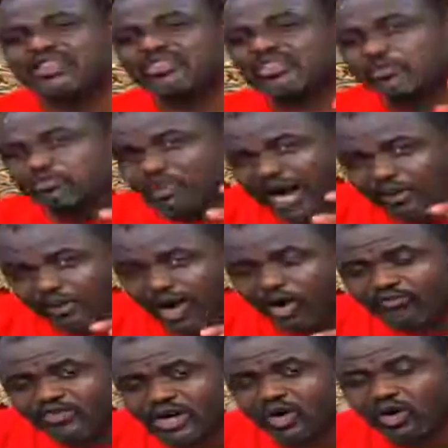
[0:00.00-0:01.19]
The power
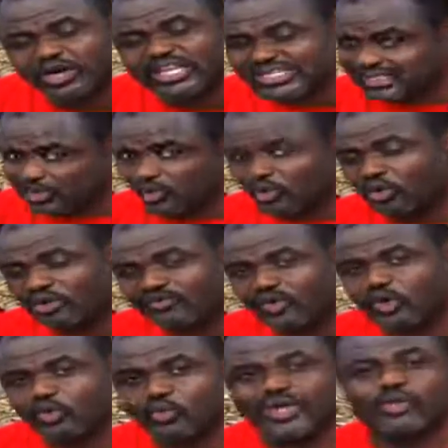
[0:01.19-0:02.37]
of God is the word of
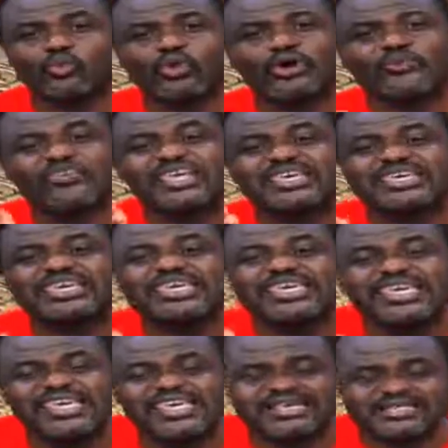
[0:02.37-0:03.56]
God. Where the word of the
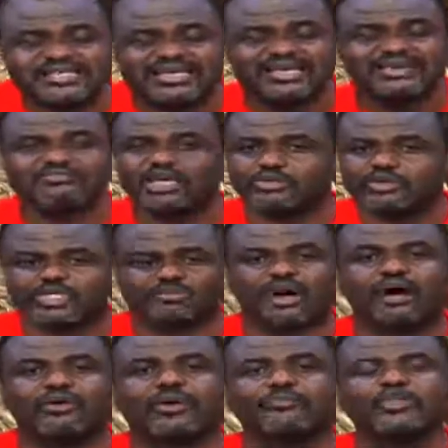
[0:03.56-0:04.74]
king is, there is
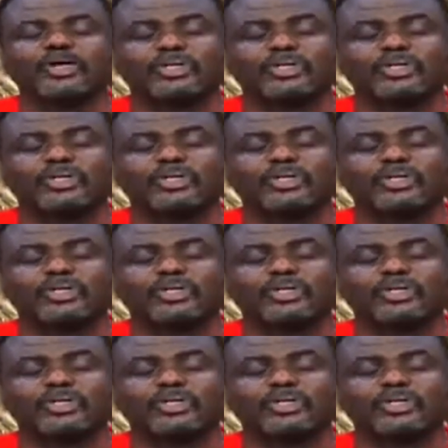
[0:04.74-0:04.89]
power.